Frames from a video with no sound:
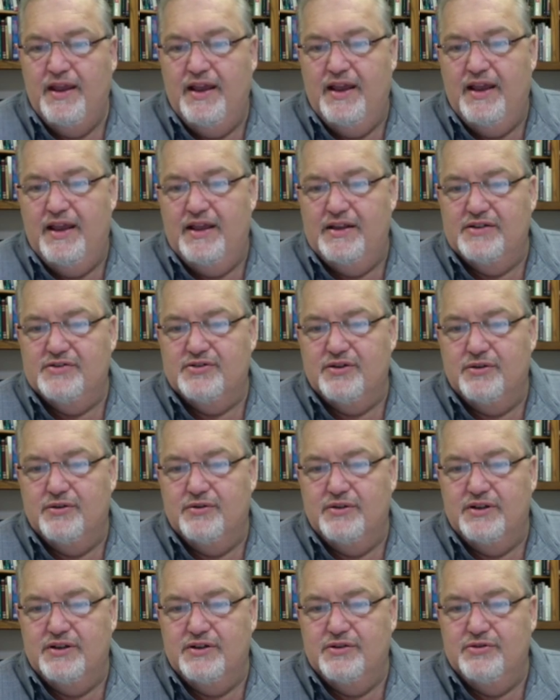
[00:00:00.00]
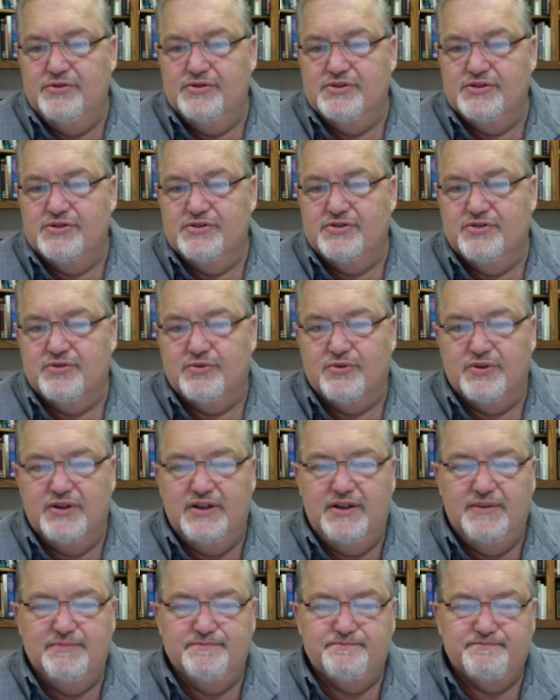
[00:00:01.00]
And so he uses
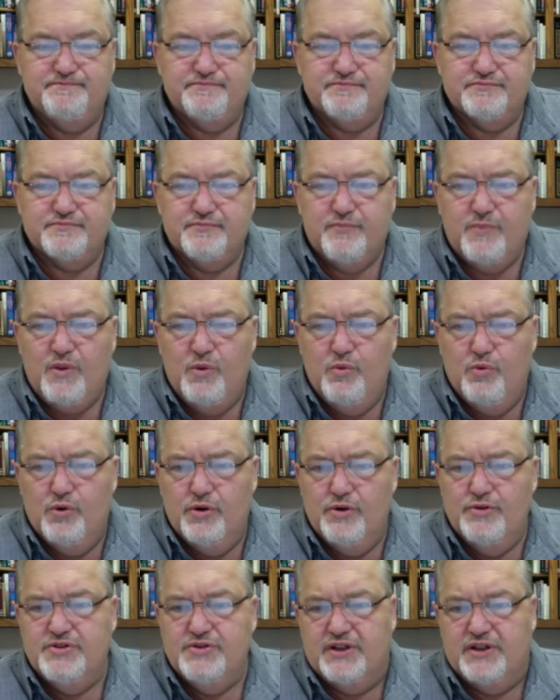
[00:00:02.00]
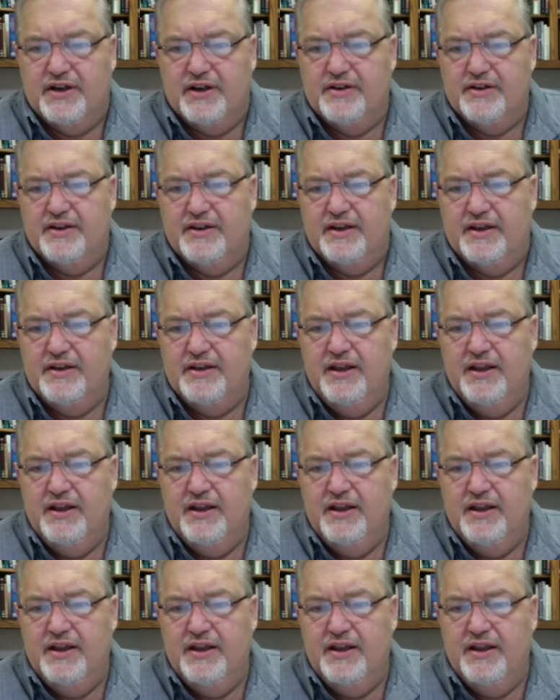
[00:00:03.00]
three words there that